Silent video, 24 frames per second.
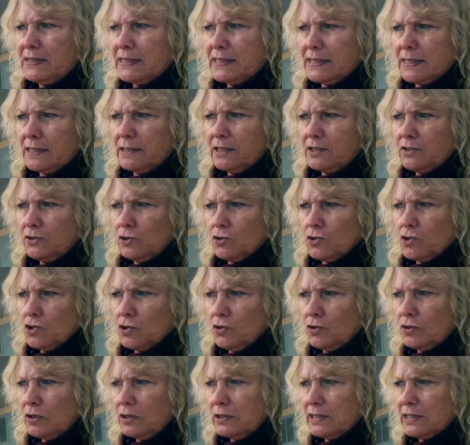said in her
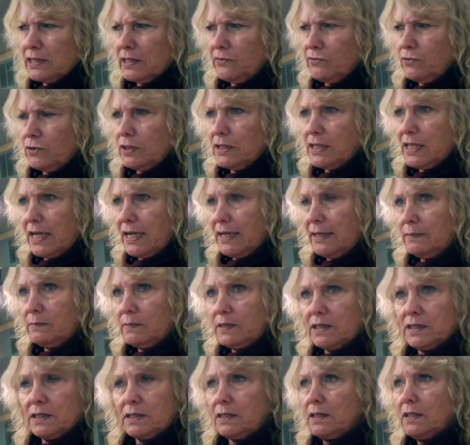journal several times
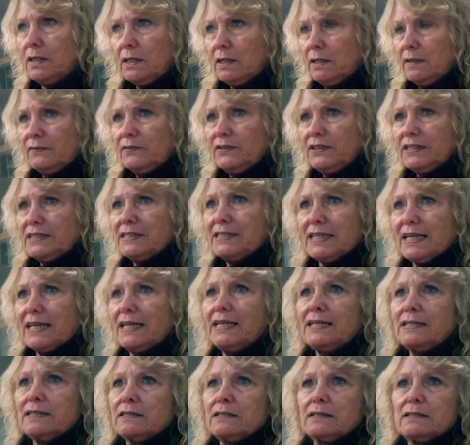that these
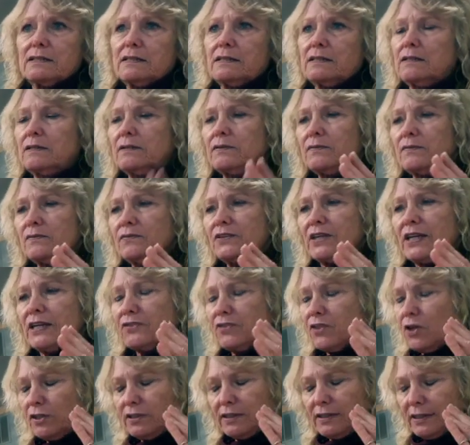8, they
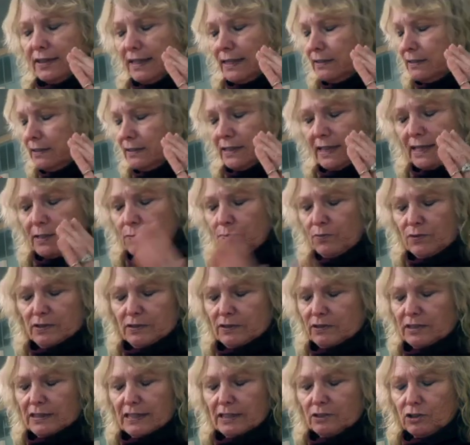thought
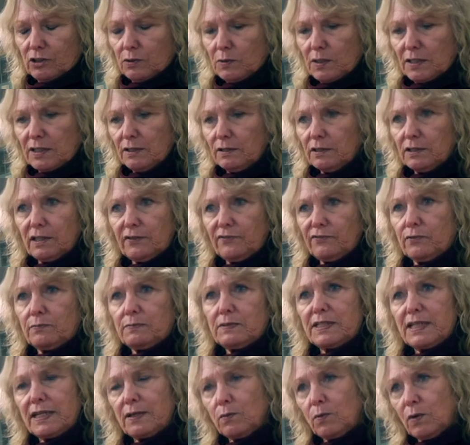they were guilty from
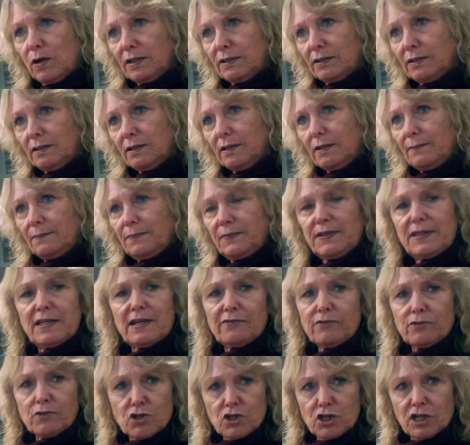day one,
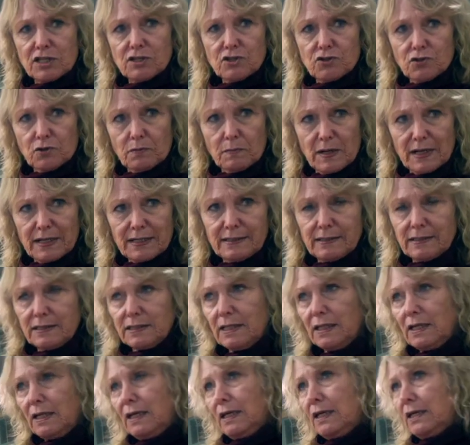never changed their minds.
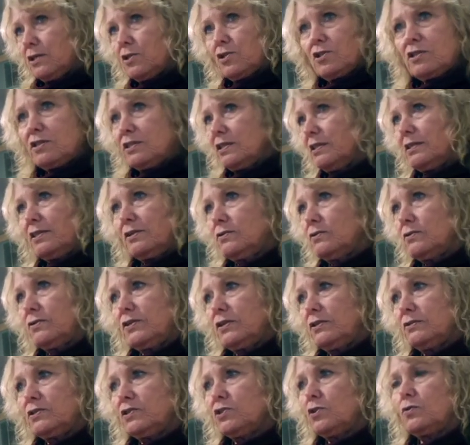She said
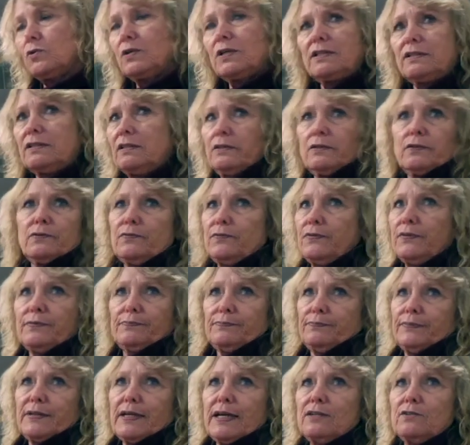there's no, you know,
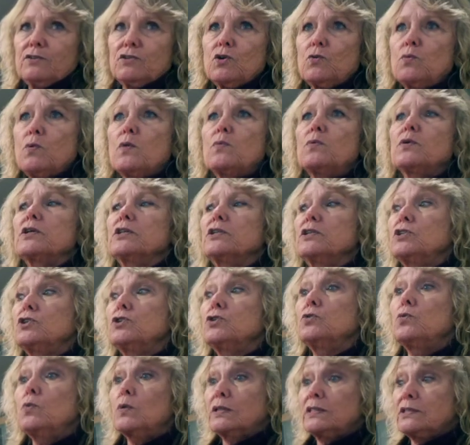I don't know what we're going to do
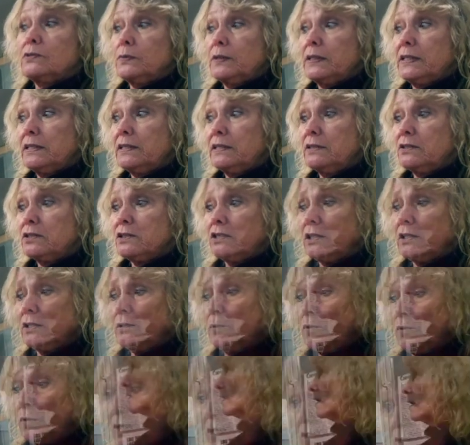once we get into
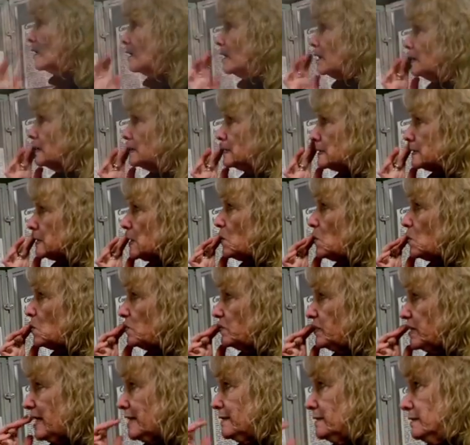deliberation. So
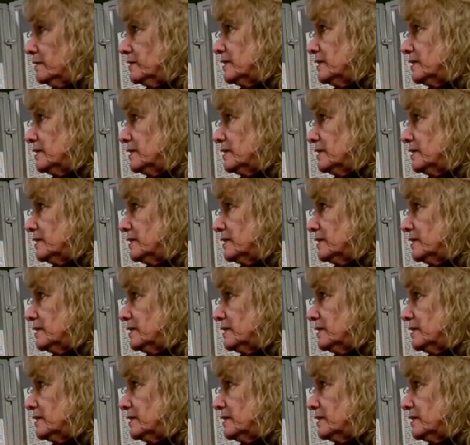then